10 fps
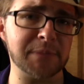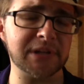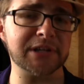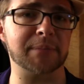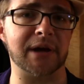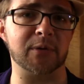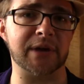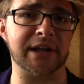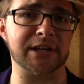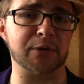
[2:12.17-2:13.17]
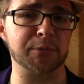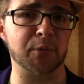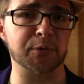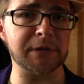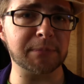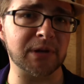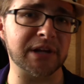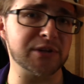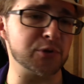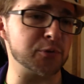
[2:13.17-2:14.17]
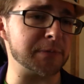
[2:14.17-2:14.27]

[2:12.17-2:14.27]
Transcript: milling about, hanging out with both people I knew,